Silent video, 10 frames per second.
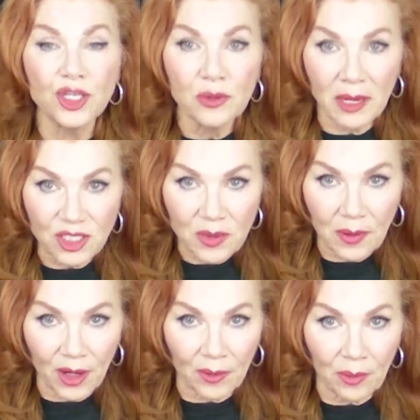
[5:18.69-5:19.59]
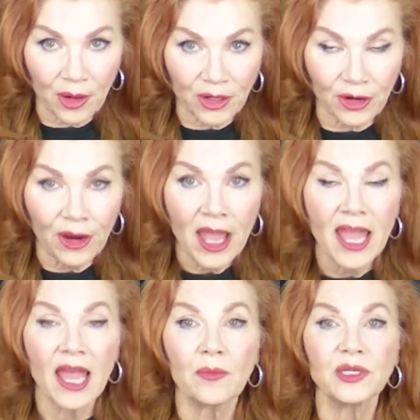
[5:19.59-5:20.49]
too much about our partner
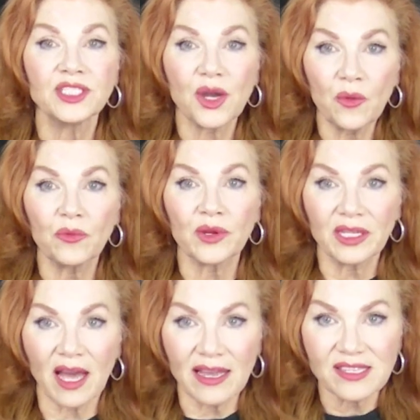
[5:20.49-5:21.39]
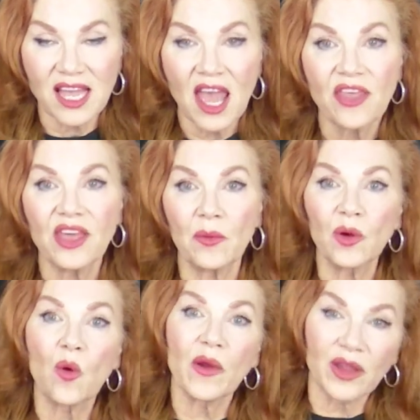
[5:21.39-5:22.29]
and we don't realize that
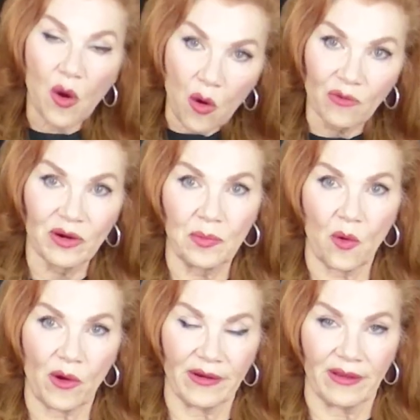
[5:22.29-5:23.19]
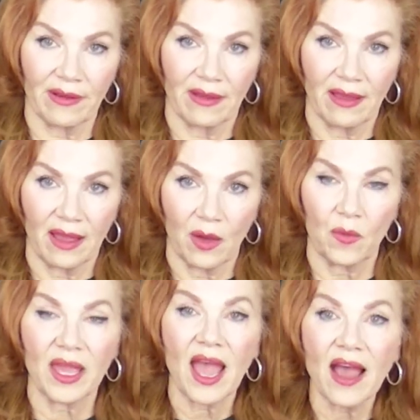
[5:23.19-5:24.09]
we're going overboard.
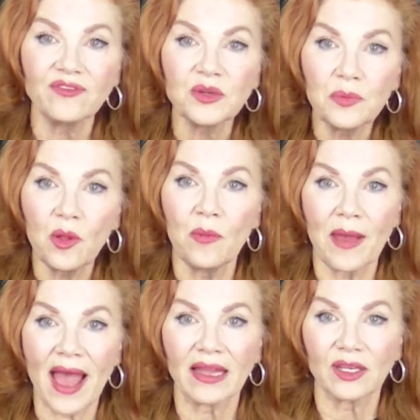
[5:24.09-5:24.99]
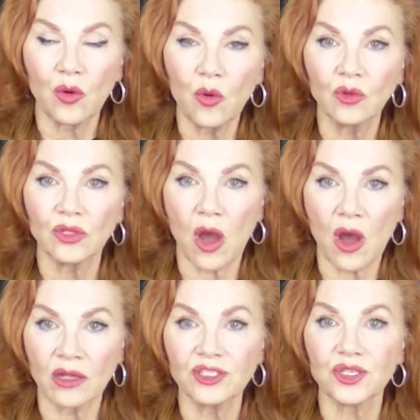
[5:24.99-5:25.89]
We have to pull back and hold
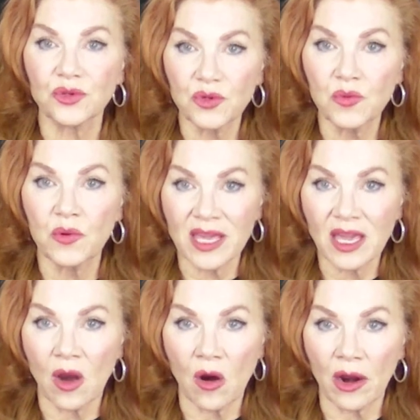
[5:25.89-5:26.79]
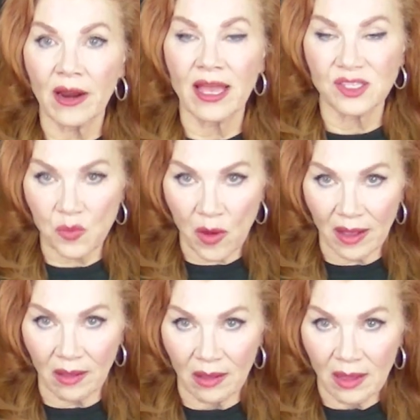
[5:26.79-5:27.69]
on to who we are as
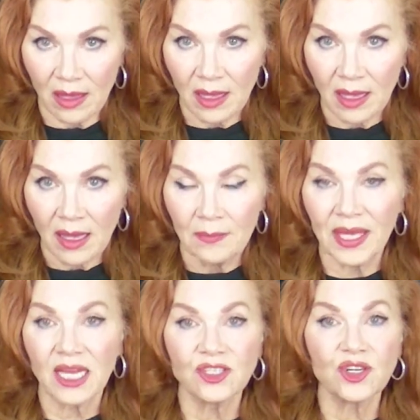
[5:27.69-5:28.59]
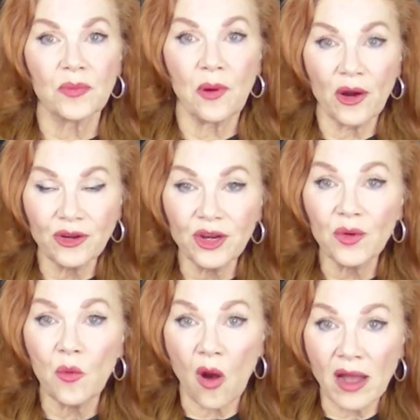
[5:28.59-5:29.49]
well, because your
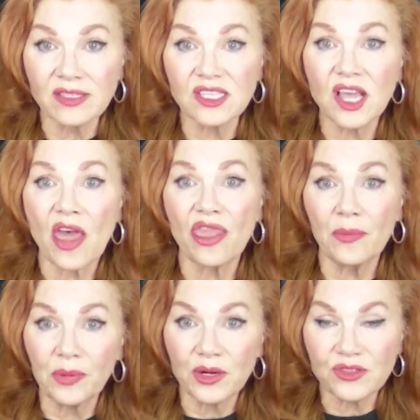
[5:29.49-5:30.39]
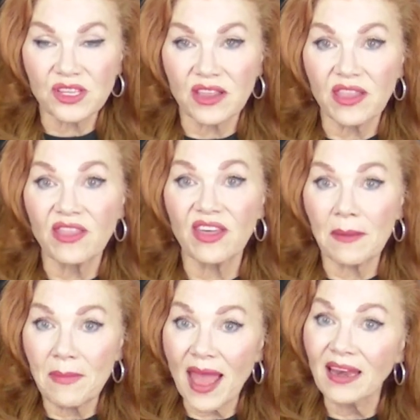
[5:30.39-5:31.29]
partner wants the person
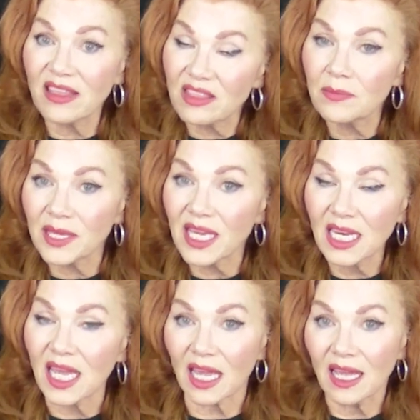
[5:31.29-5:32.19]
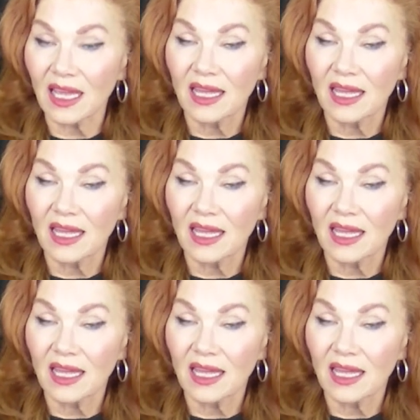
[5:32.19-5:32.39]
they met in the beginning,